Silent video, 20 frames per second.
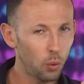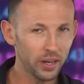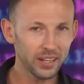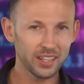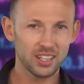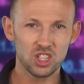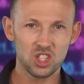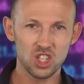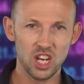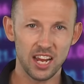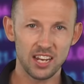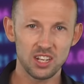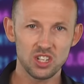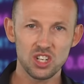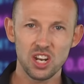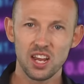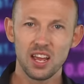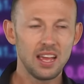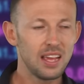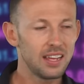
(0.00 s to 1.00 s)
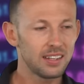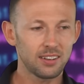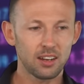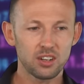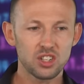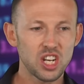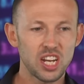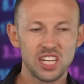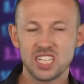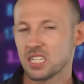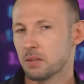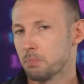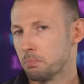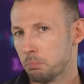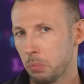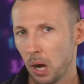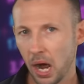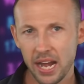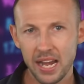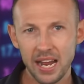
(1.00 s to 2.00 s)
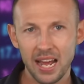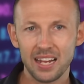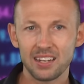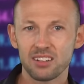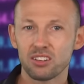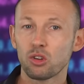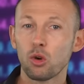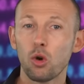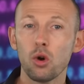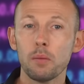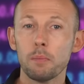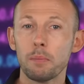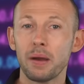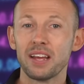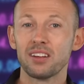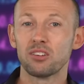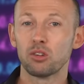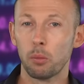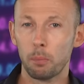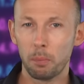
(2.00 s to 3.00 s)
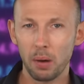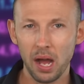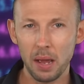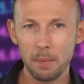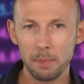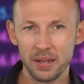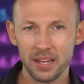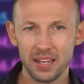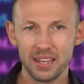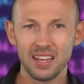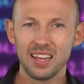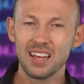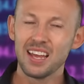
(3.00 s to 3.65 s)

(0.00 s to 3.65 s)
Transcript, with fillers: one exchange, such as Binance, Coinbase, or Bybit,